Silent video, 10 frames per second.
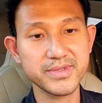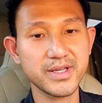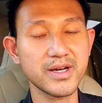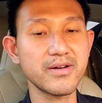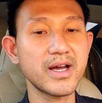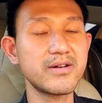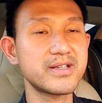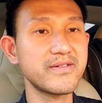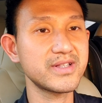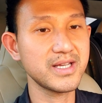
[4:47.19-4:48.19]

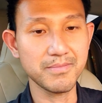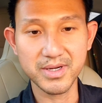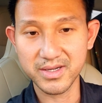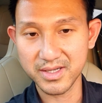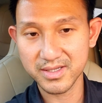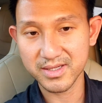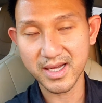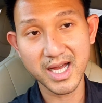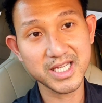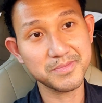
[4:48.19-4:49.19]
117 billion to
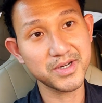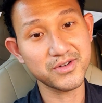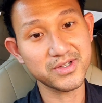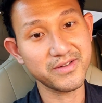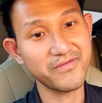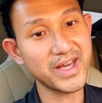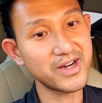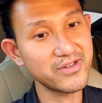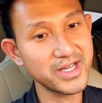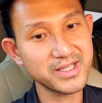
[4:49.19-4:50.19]
hospitals and
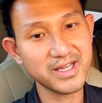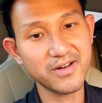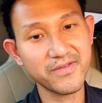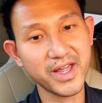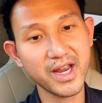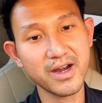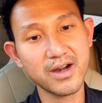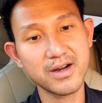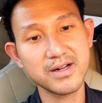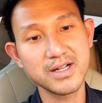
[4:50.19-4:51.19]
veterans healthcare.